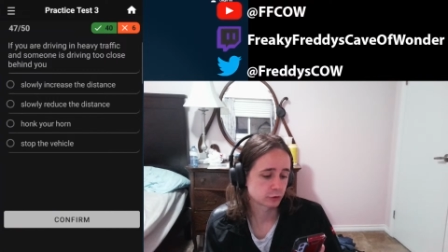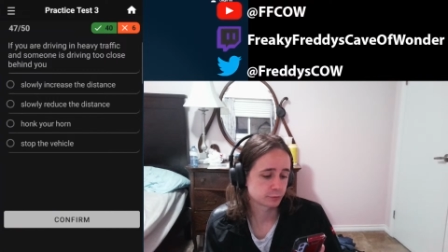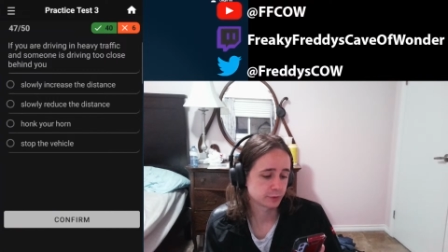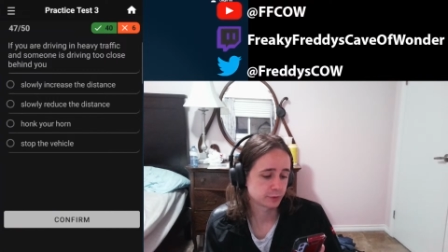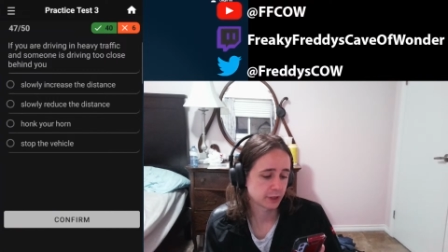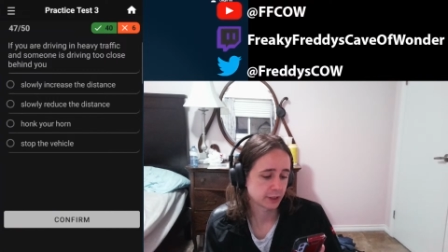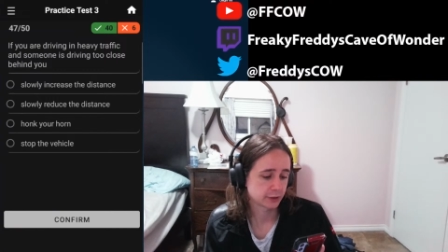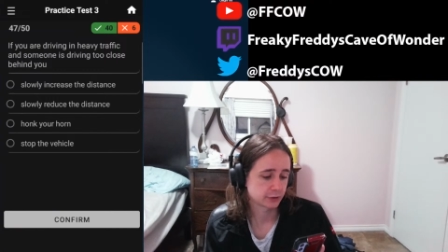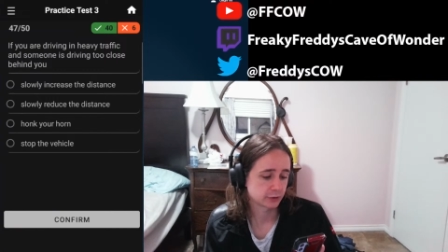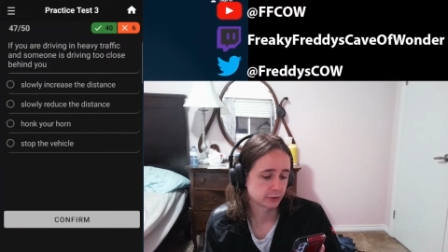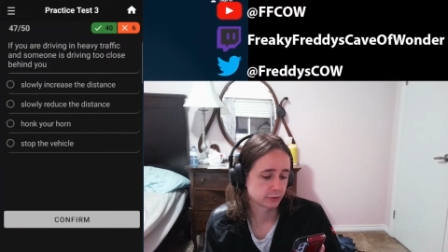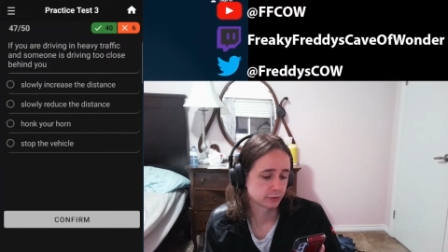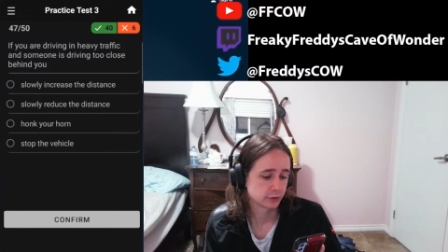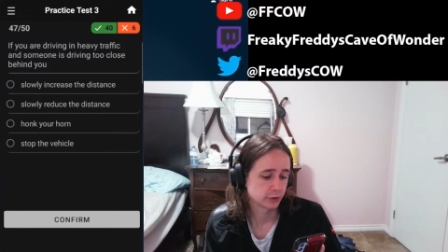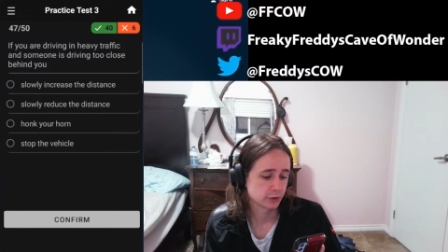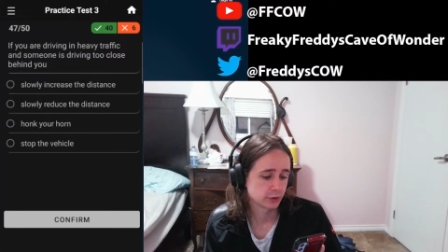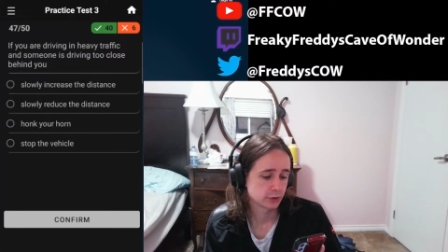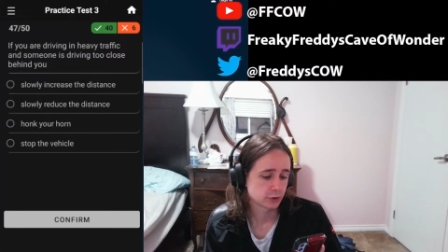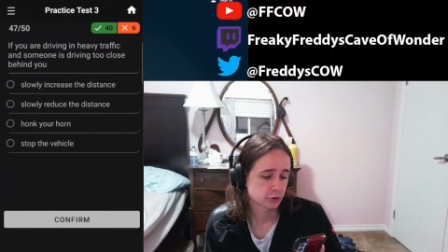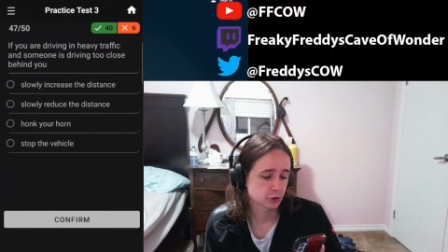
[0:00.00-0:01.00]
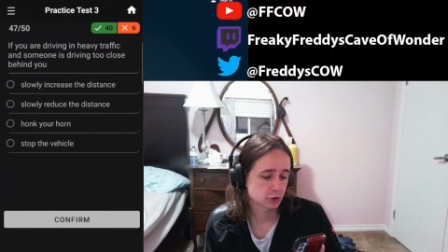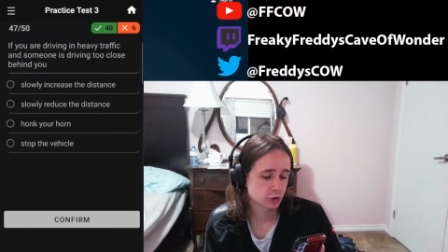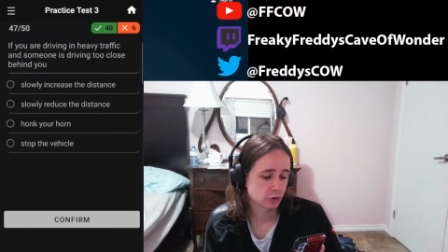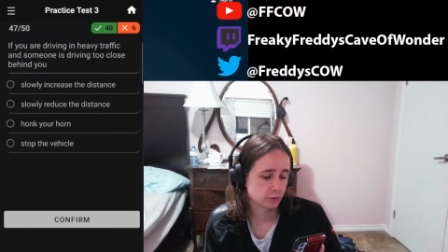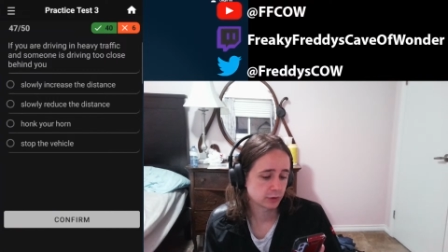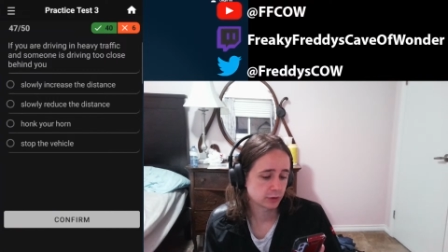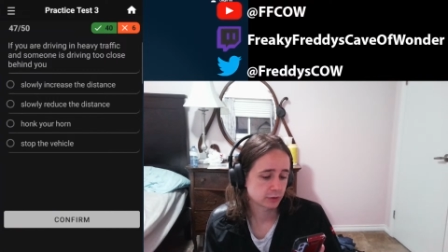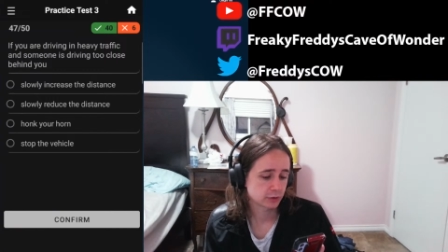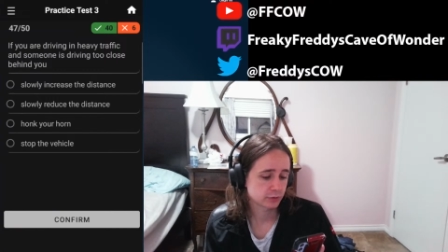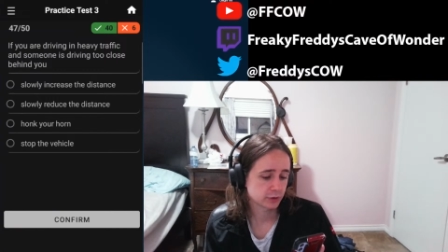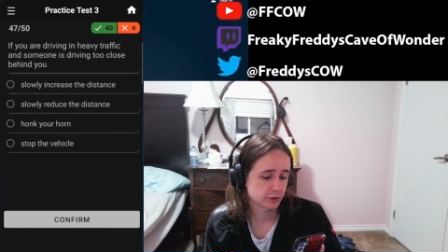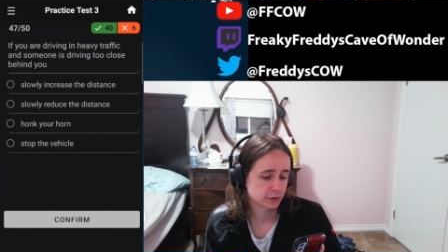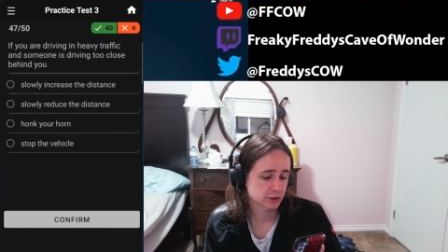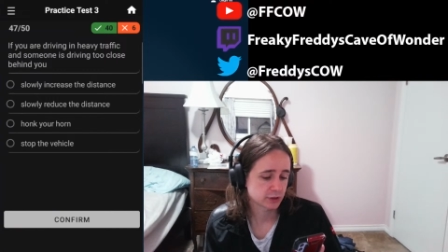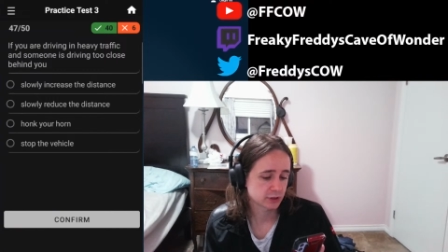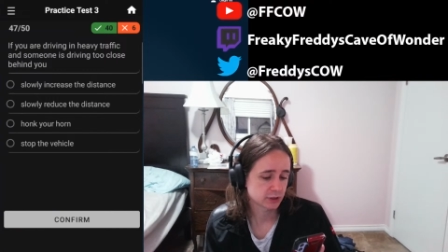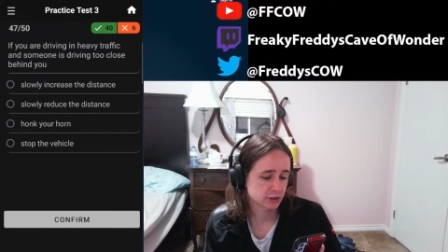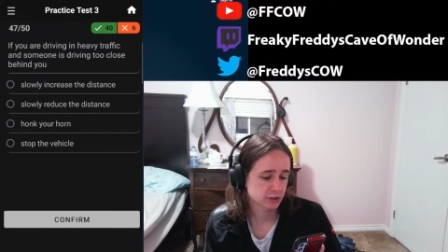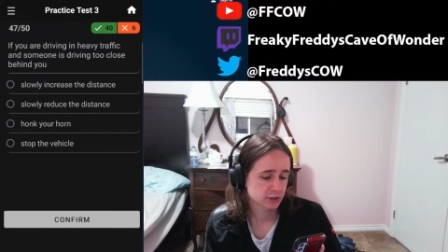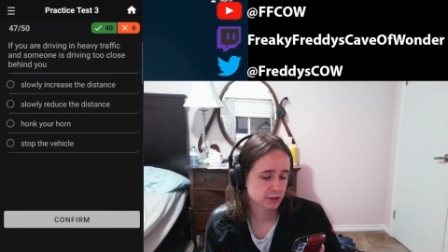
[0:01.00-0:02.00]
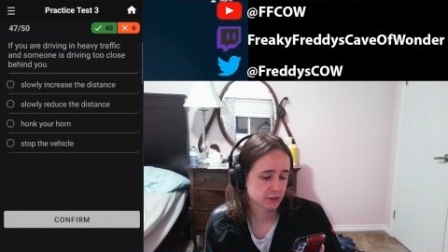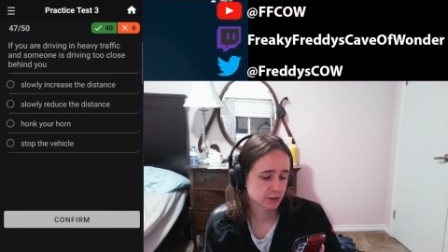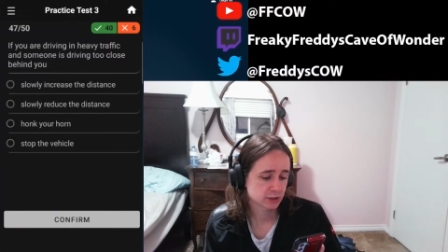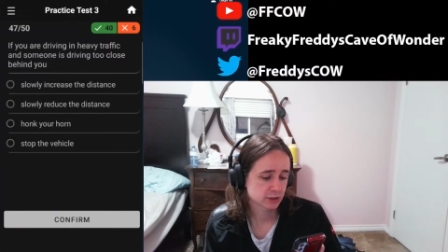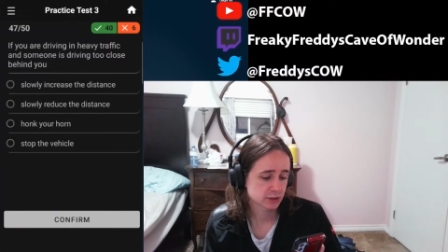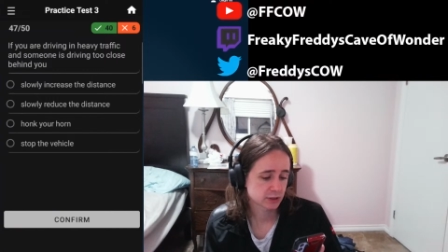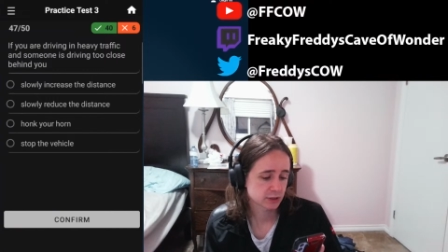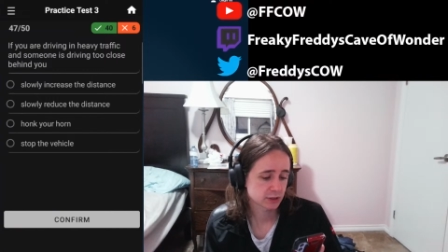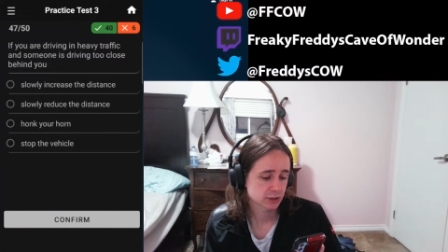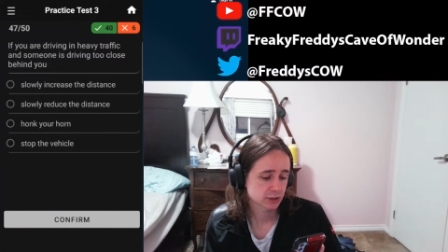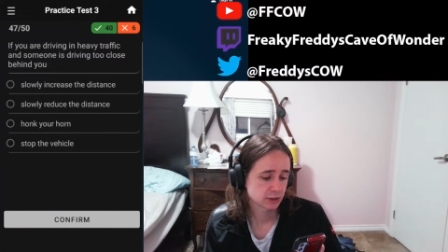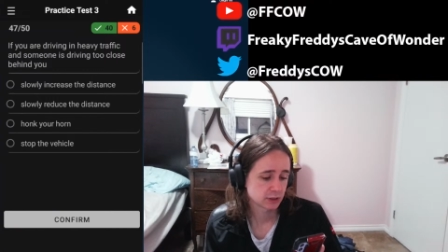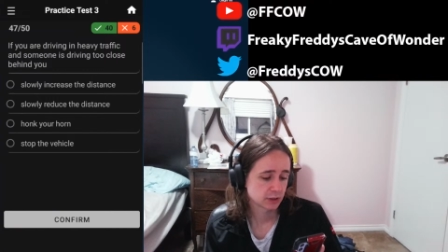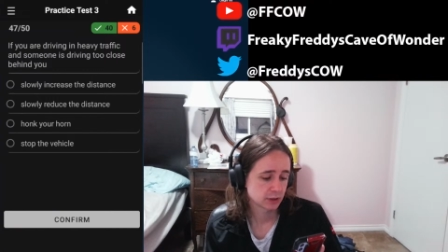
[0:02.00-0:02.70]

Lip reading: behind you, slowly increase the distance,